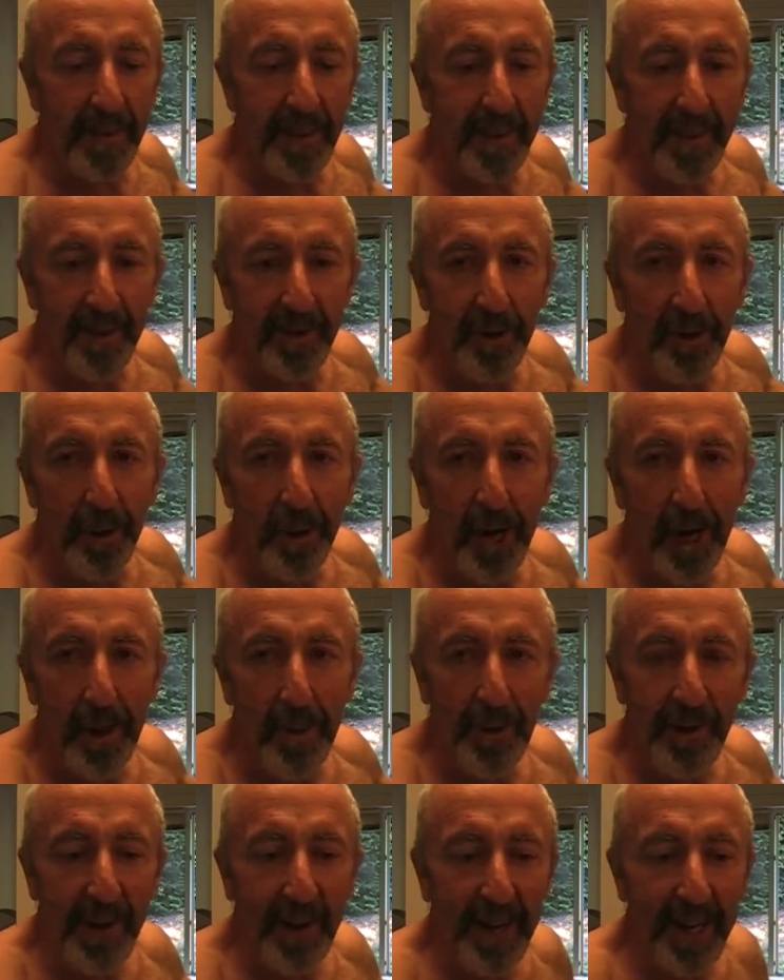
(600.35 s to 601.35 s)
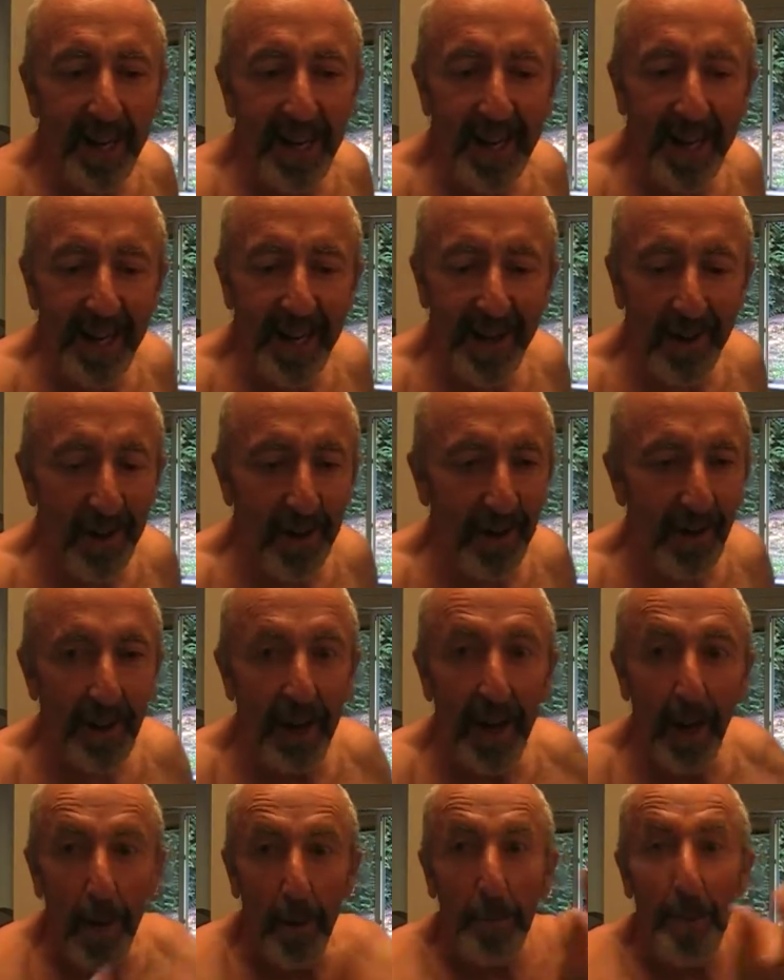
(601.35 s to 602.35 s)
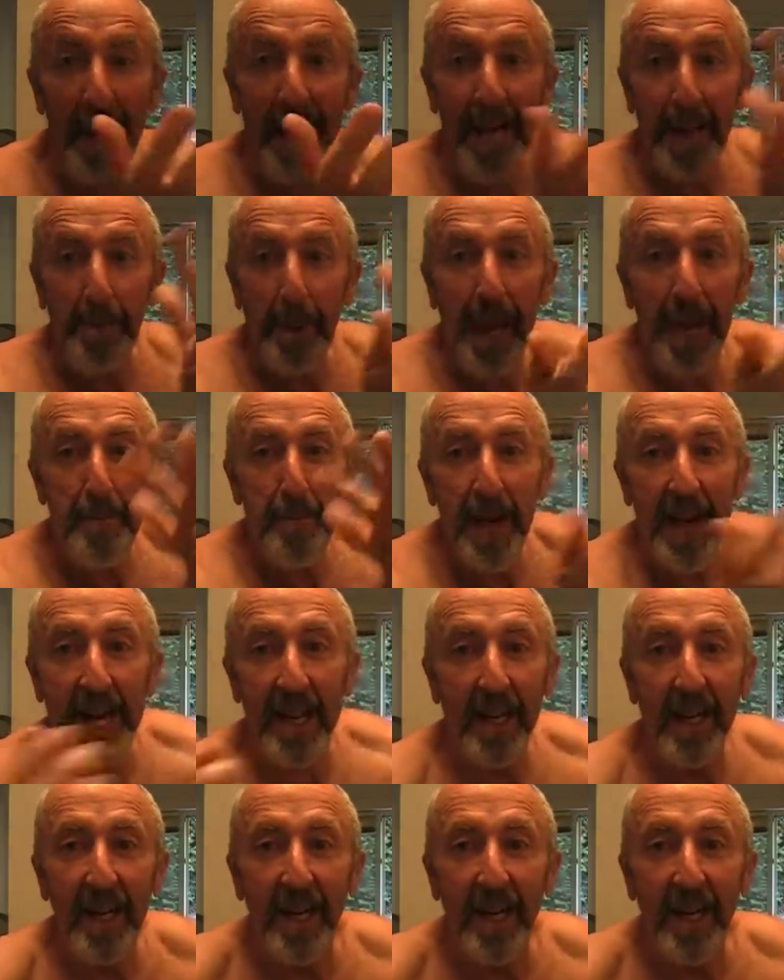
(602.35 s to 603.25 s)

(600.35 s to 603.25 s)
the two cops and I hear this bang, bang, bang.